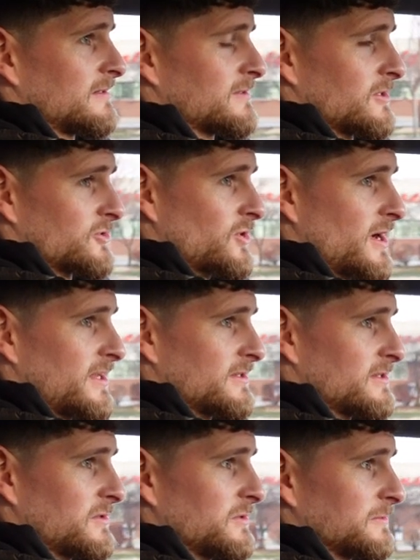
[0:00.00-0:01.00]
to try
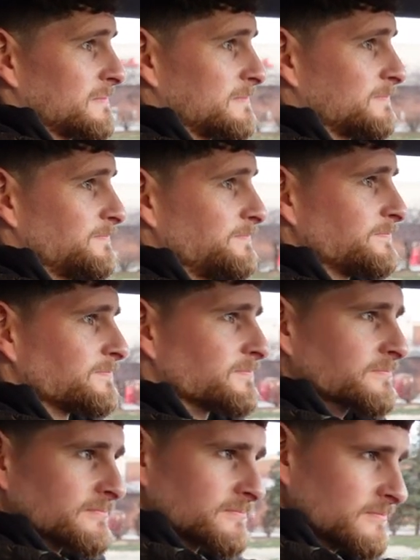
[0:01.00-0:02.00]
and do.
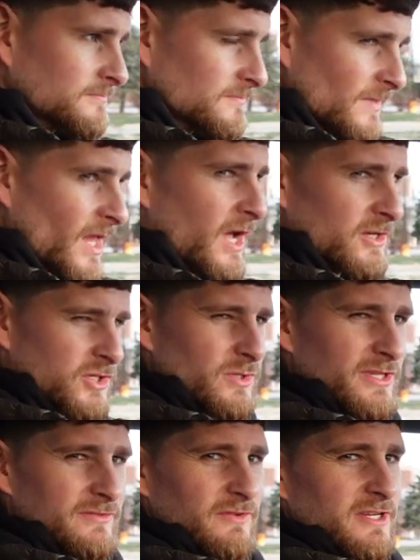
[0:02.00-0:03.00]
I saw
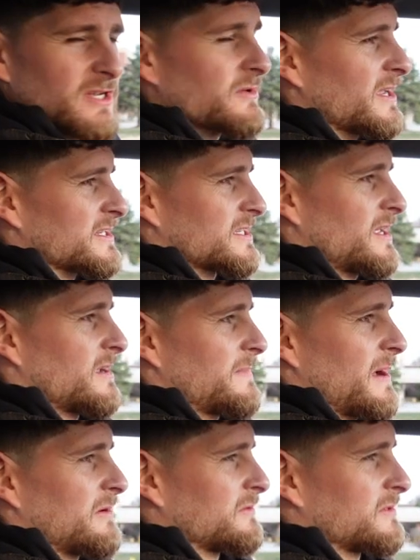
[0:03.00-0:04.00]
this video yesterday
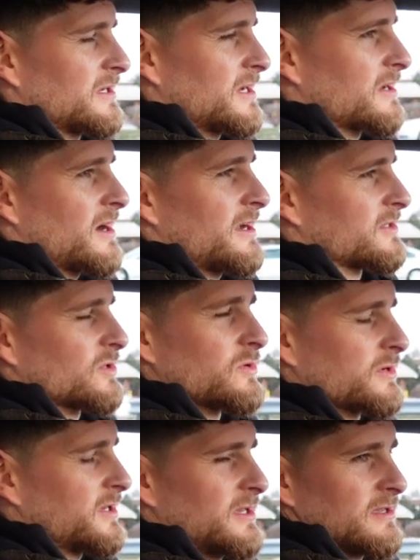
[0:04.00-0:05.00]
about a guy
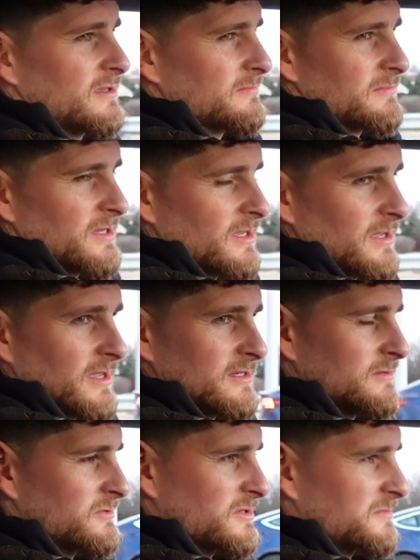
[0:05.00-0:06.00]
talking, I
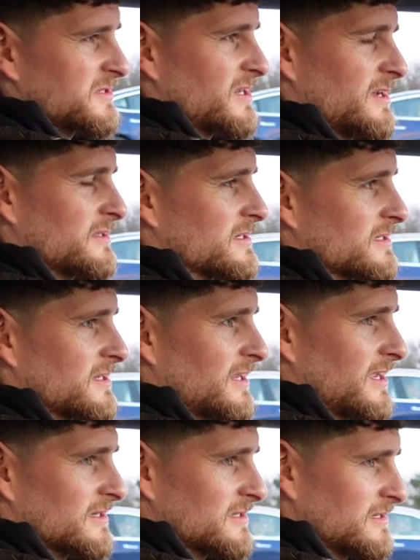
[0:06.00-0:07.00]
guess he was some scientist, I
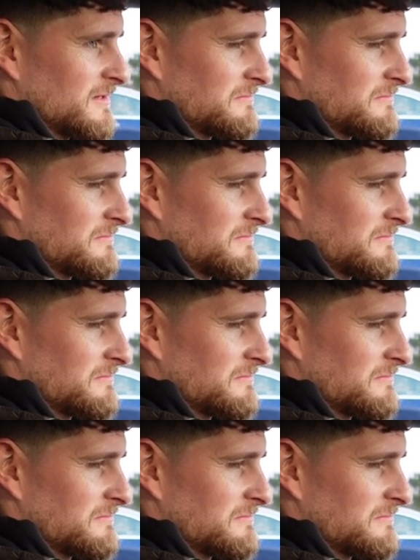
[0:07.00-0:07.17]
guess,